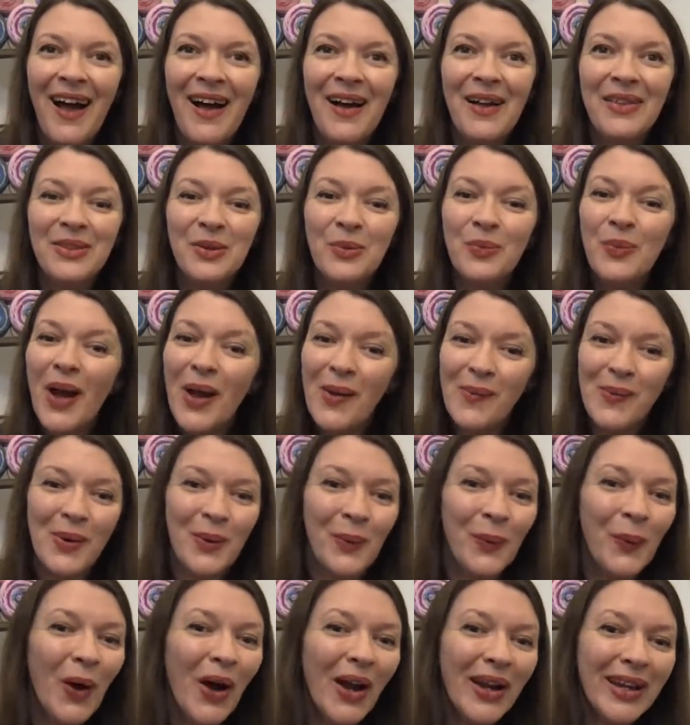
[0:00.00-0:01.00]
the way we're
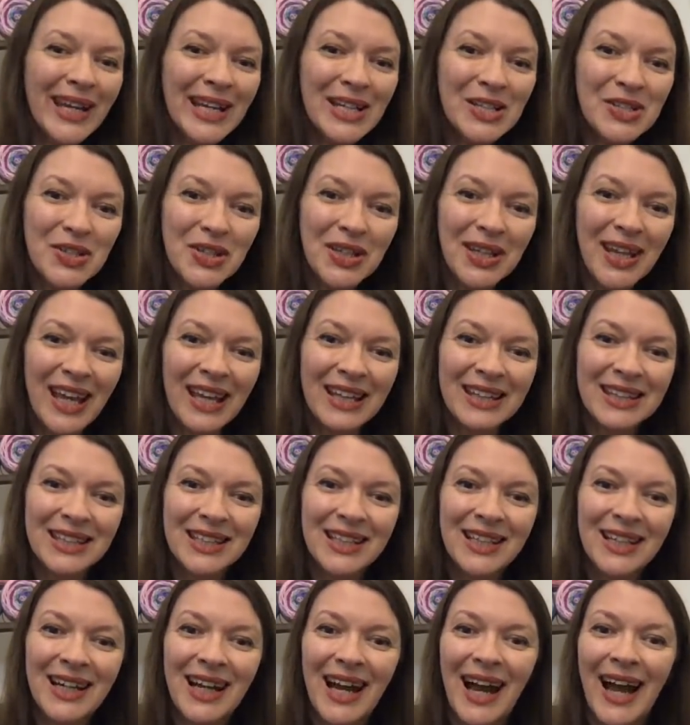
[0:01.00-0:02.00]
working
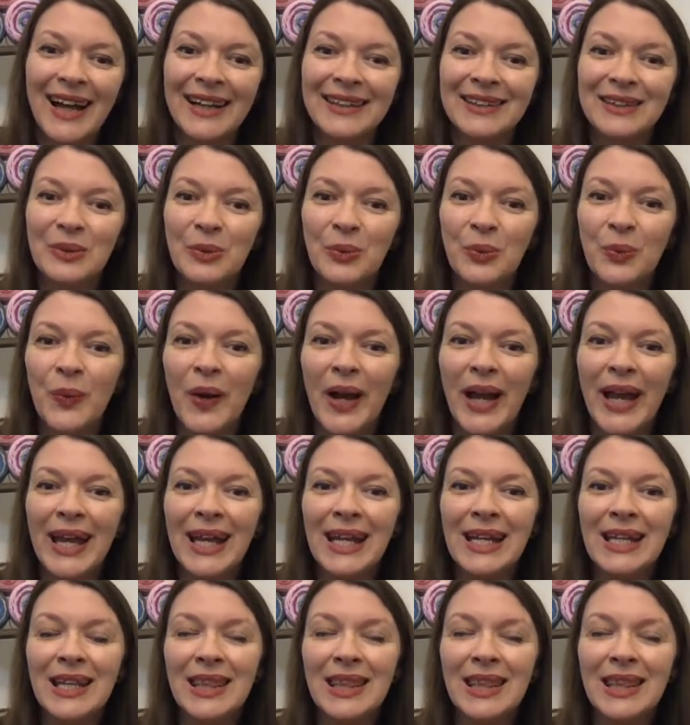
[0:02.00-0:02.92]
together and the way